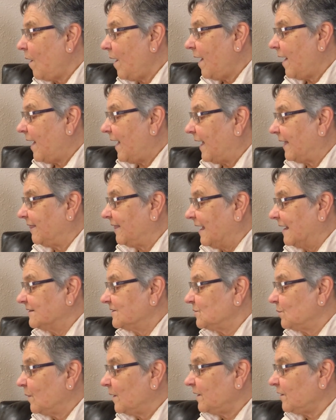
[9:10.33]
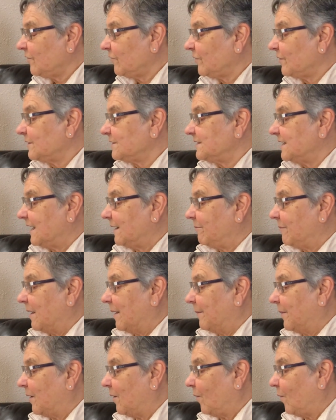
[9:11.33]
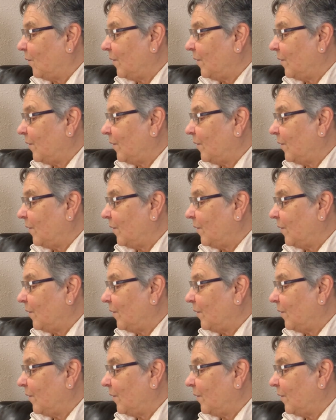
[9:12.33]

Why, that's wonderful, said Mama.